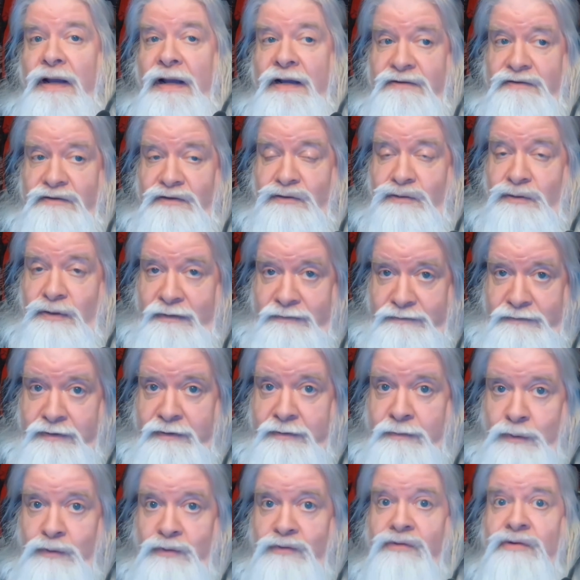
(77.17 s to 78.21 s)
as a traveling
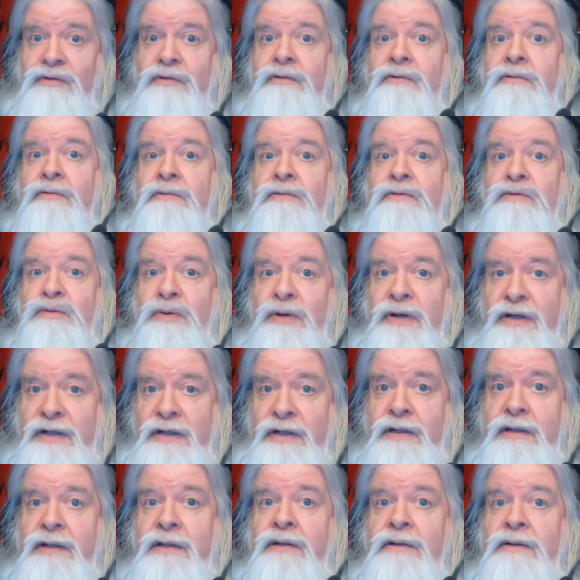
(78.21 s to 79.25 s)
merchant
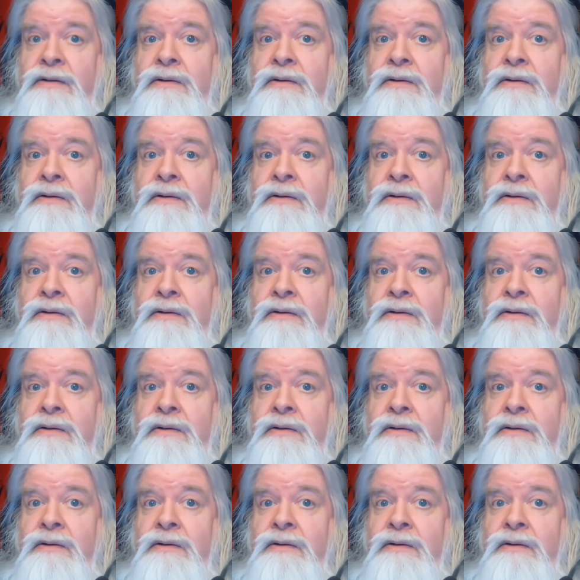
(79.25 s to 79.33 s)
trading